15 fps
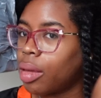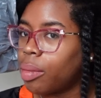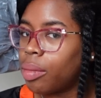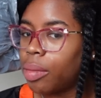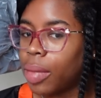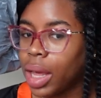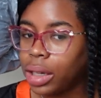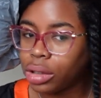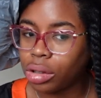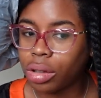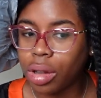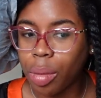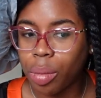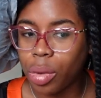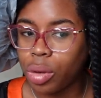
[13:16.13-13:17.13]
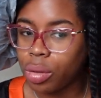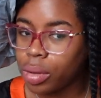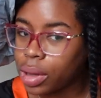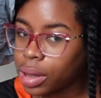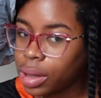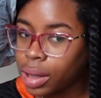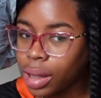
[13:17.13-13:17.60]
make sure the
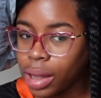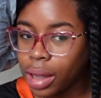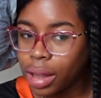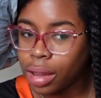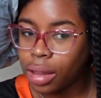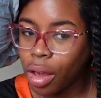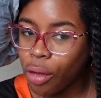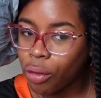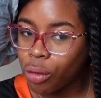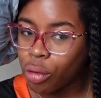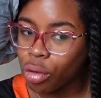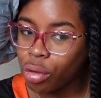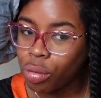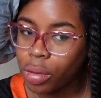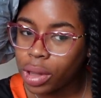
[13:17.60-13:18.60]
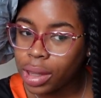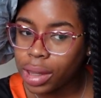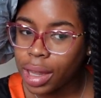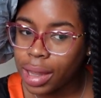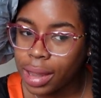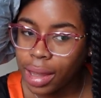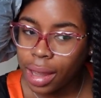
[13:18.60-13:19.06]
mousse is root
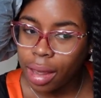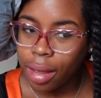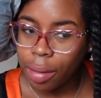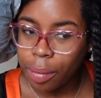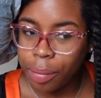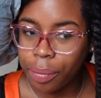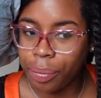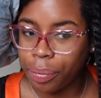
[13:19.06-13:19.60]
to tip.